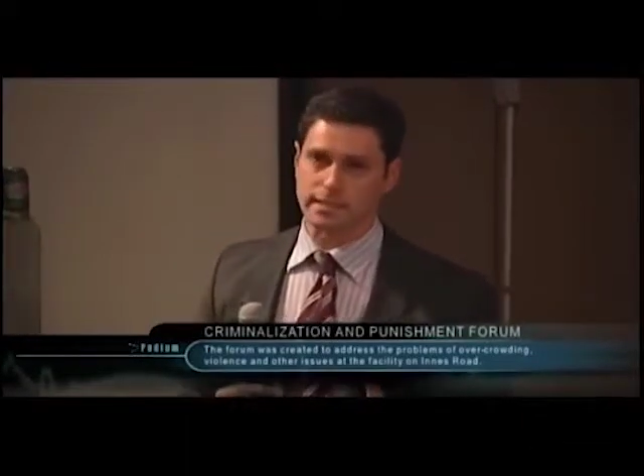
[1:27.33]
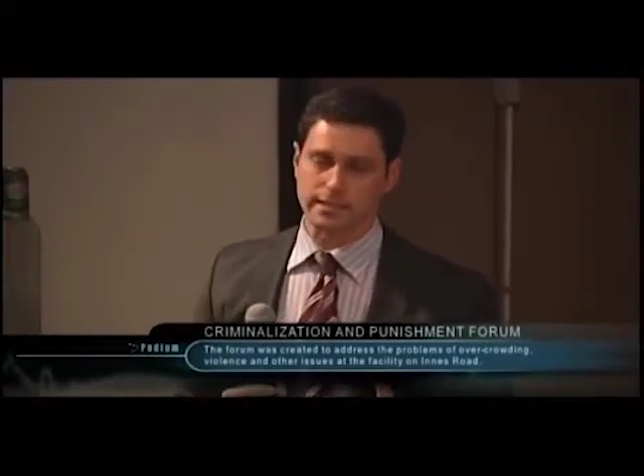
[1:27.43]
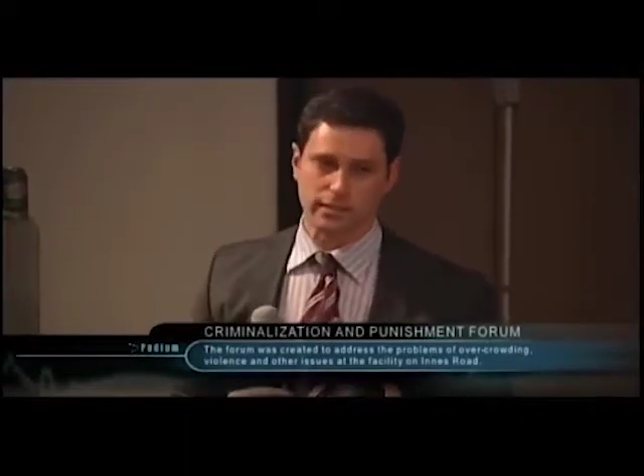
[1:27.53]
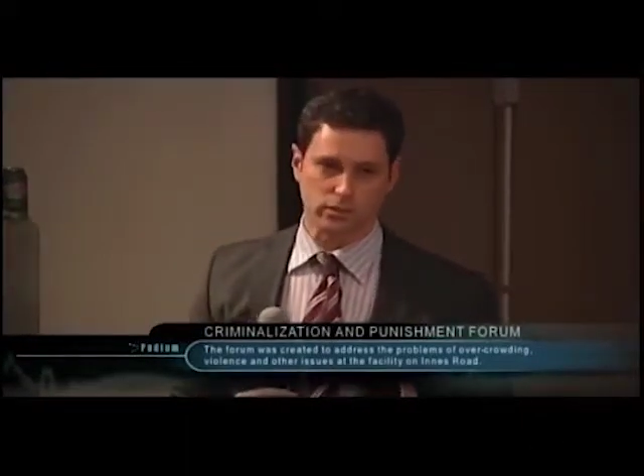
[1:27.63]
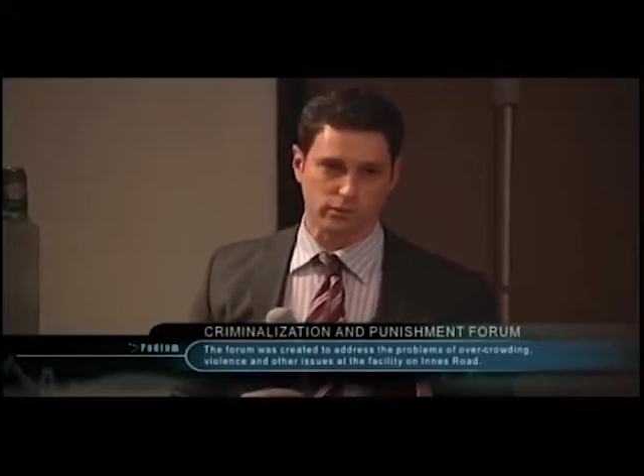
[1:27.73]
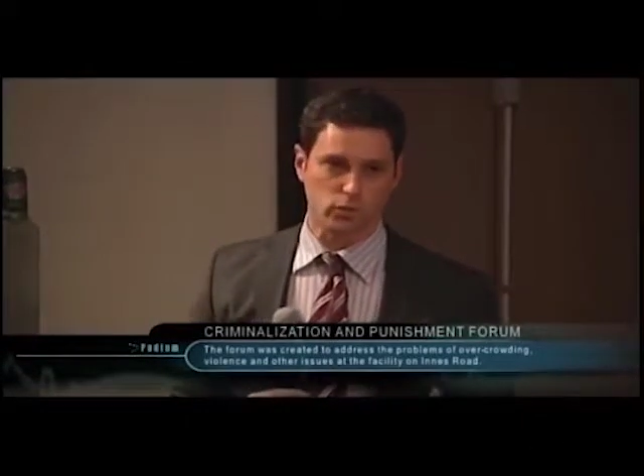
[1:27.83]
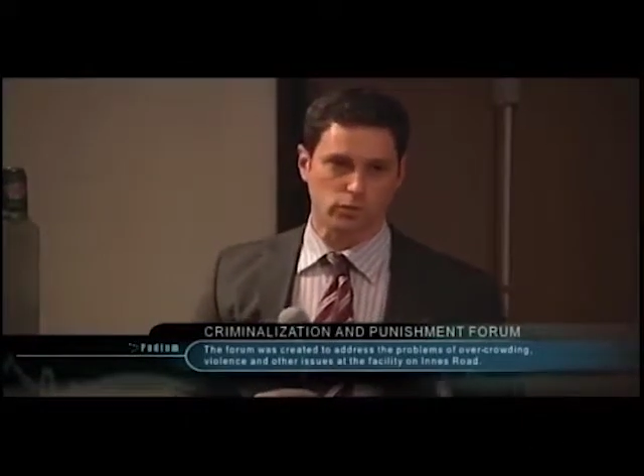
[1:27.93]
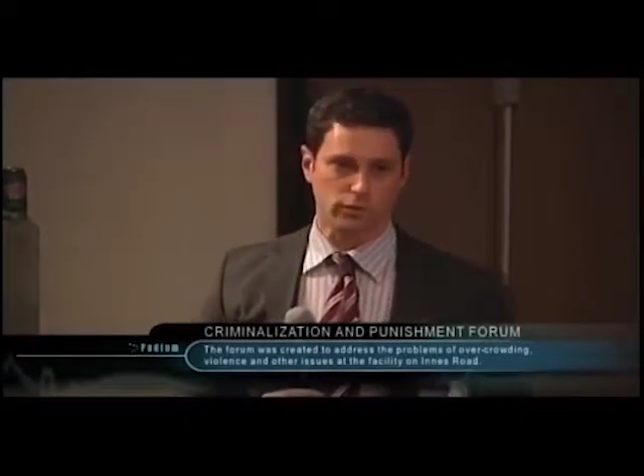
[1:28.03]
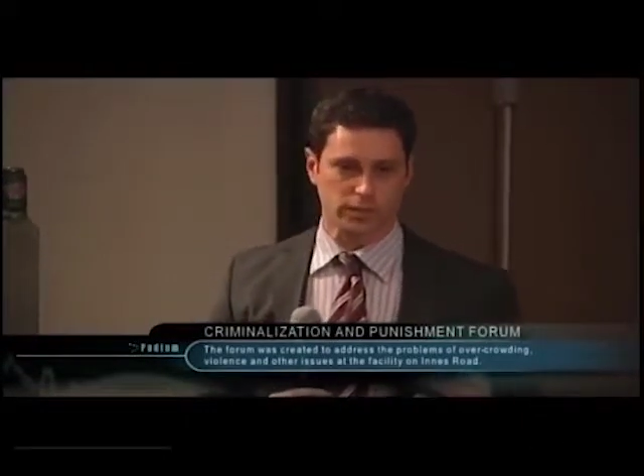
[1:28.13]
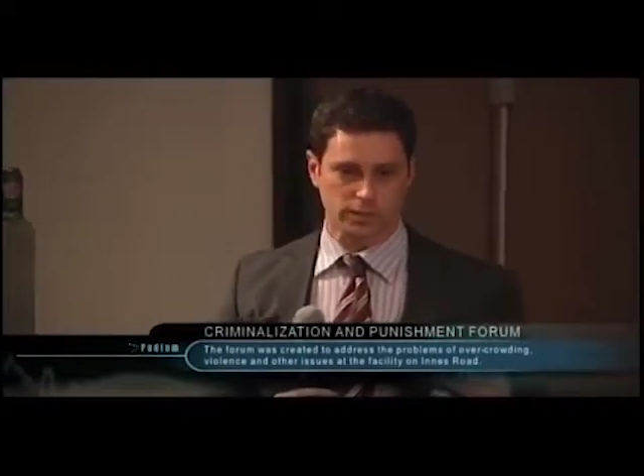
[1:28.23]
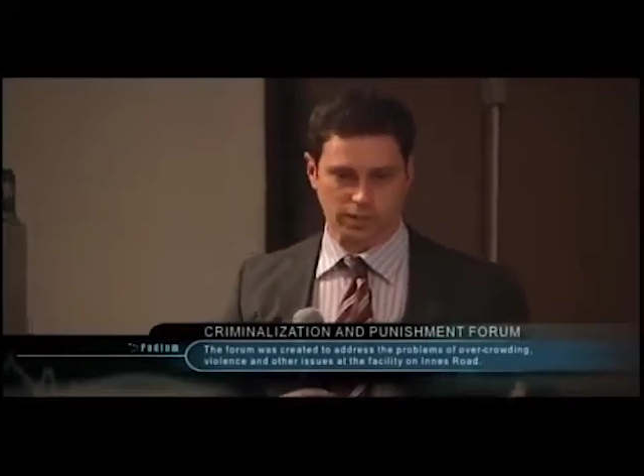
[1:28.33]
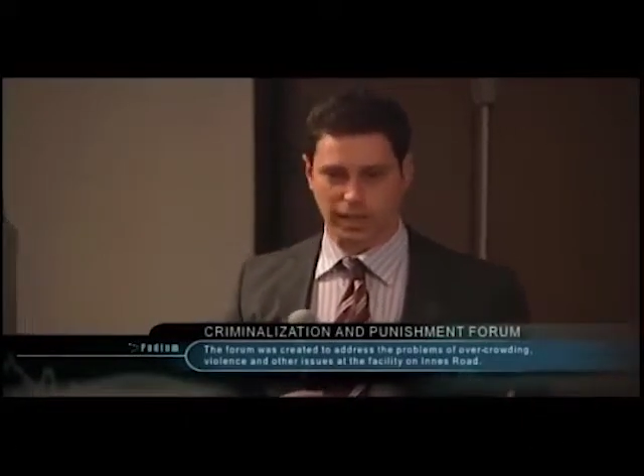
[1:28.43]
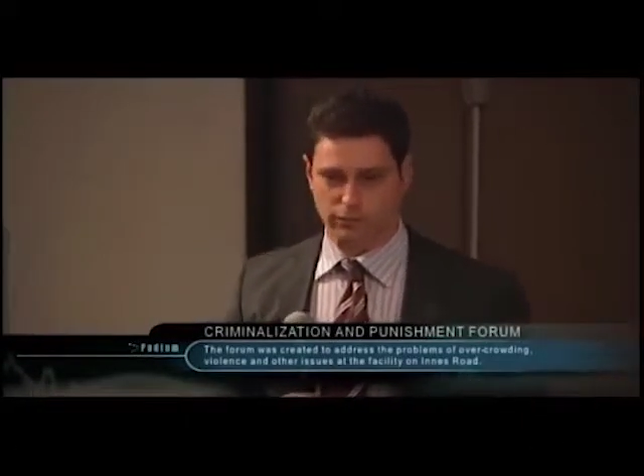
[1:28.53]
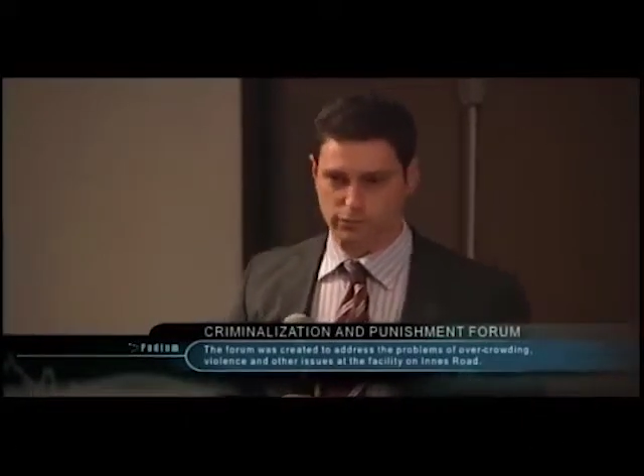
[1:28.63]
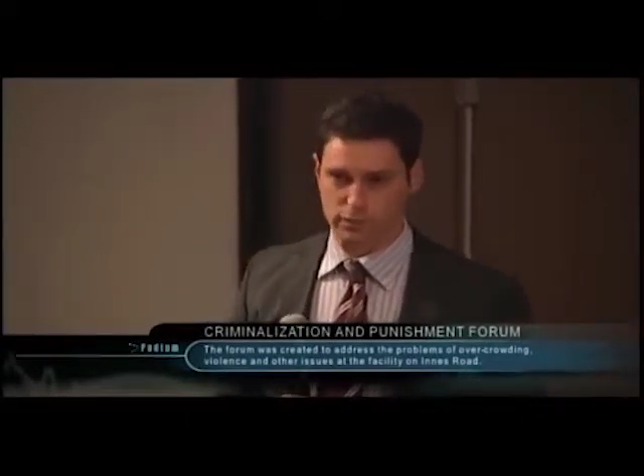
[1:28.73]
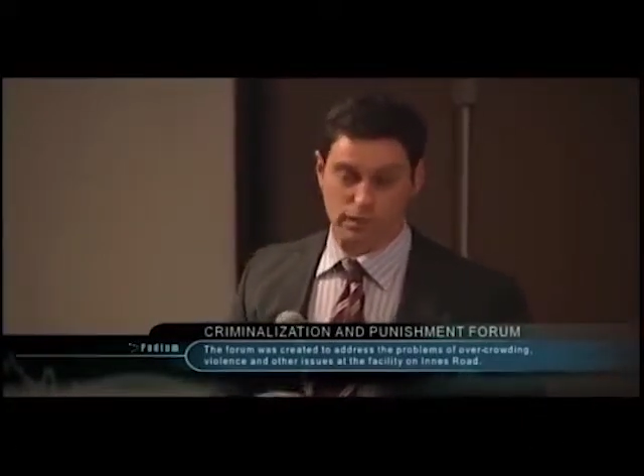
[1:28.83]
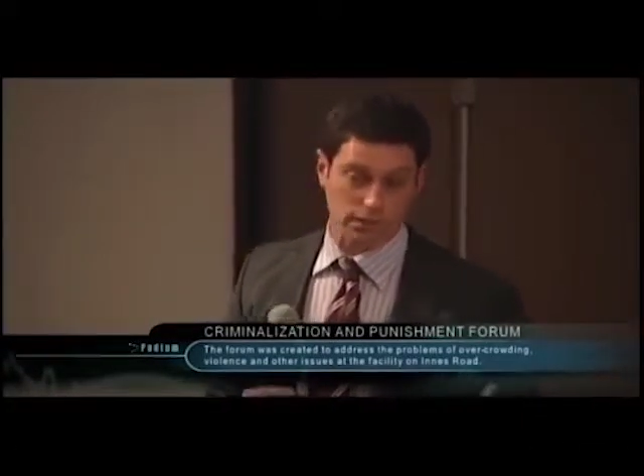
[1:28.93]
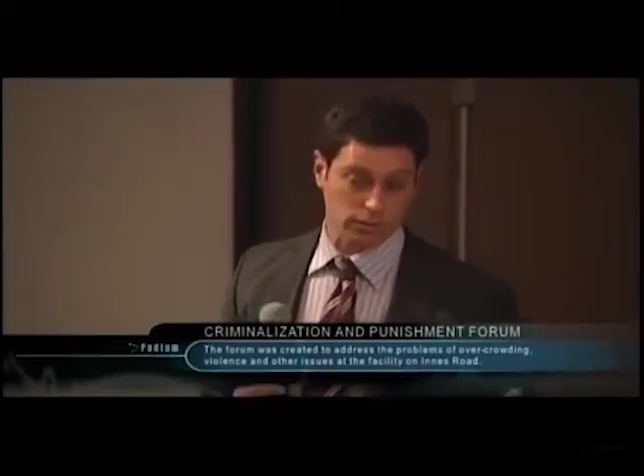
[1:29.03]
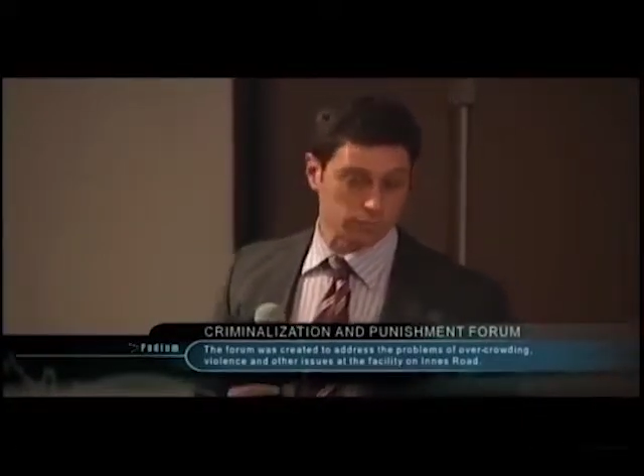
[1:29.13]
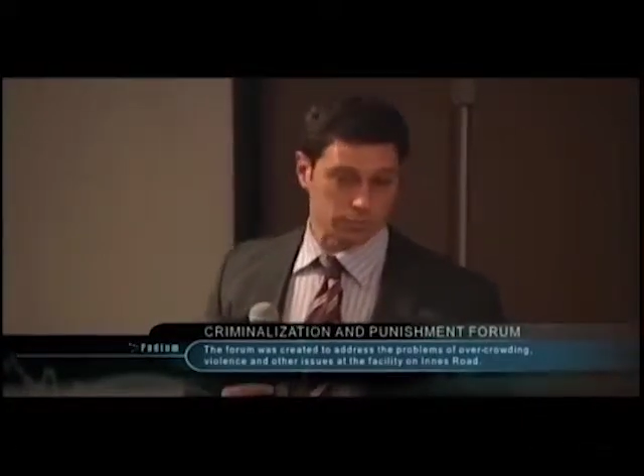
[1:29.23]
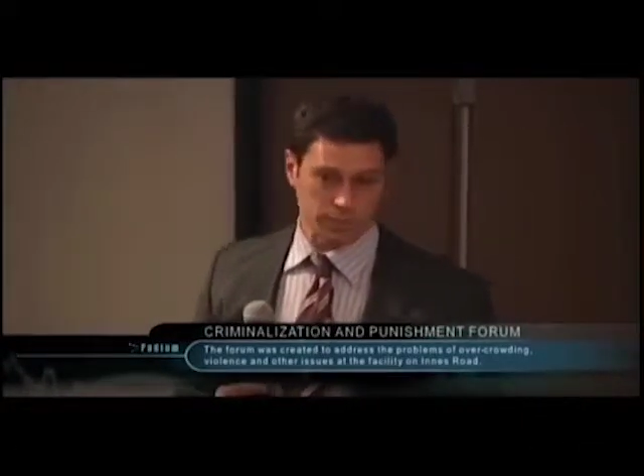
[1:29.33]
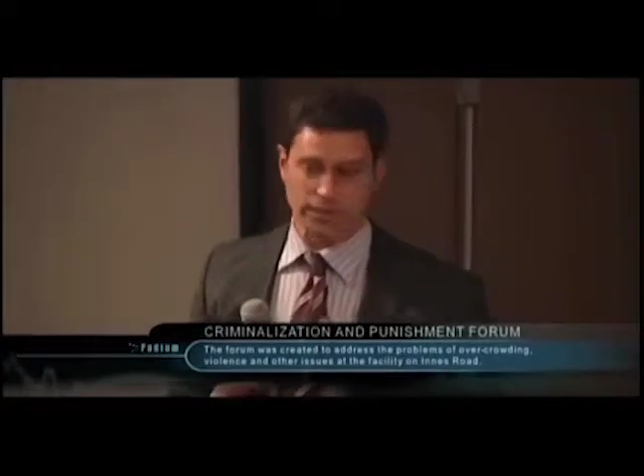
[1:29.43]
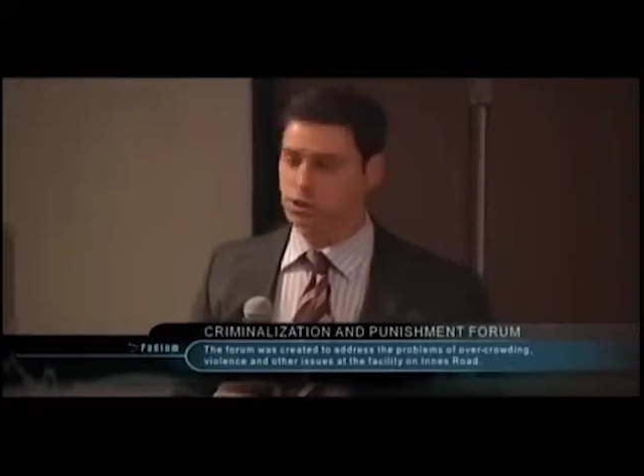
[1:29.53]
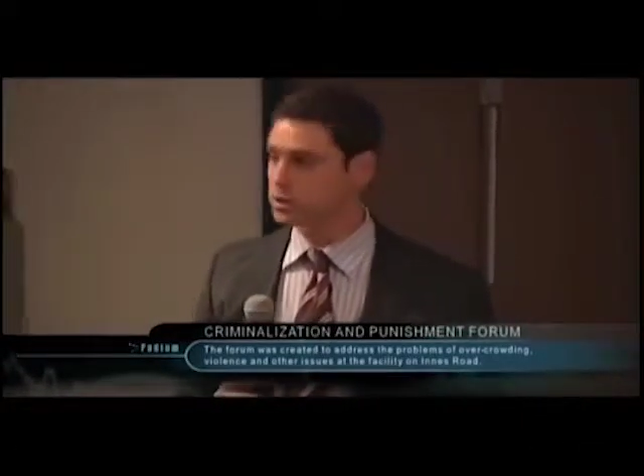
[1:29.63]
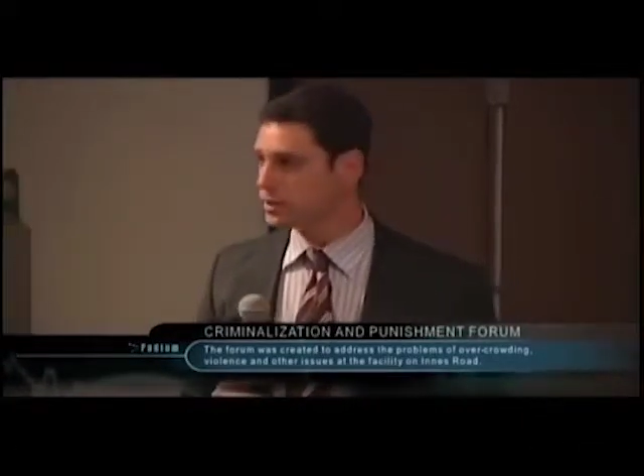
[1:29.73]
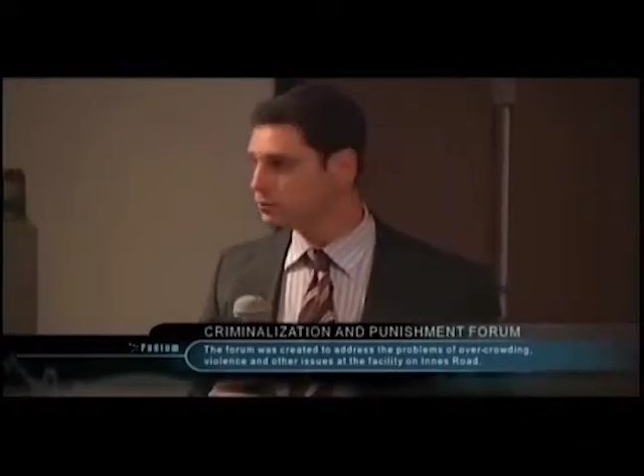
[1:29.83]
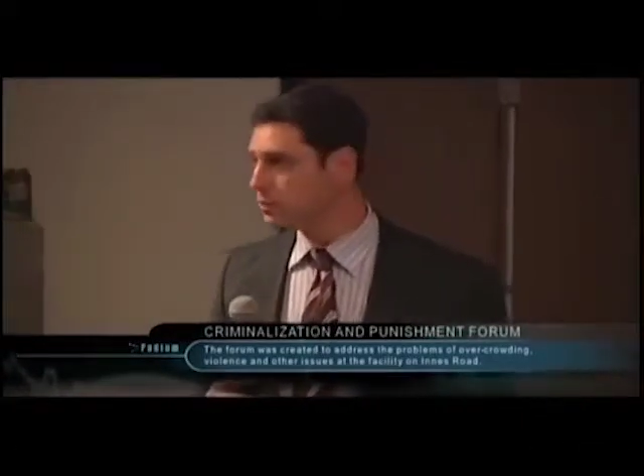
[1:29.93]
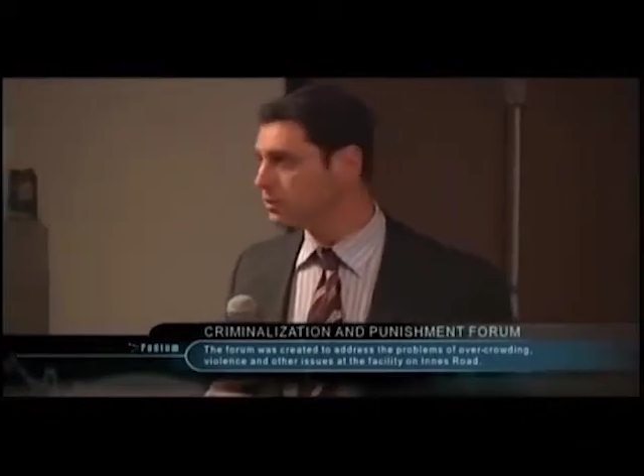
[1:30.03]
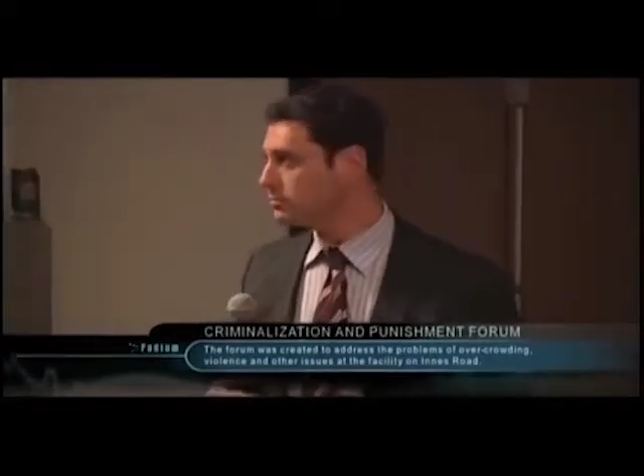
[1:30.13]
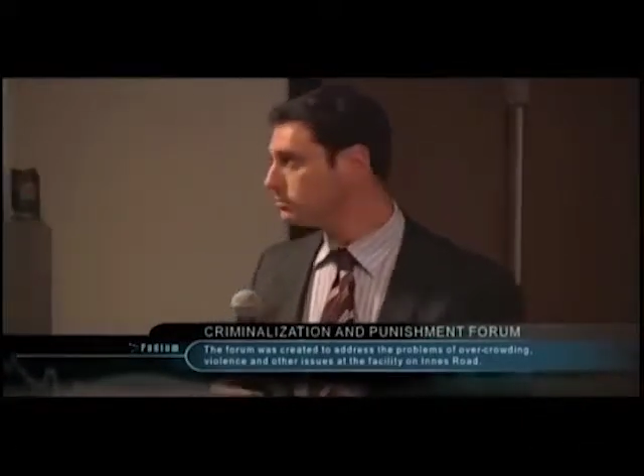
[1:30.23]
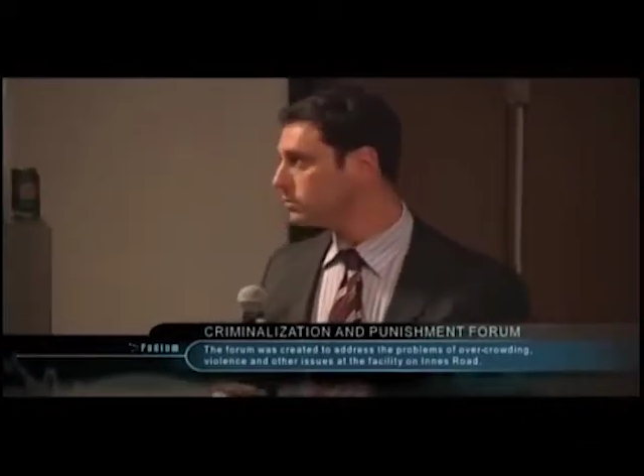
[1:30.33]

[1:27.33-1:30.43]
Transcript: in the view of the staff, could potentially have been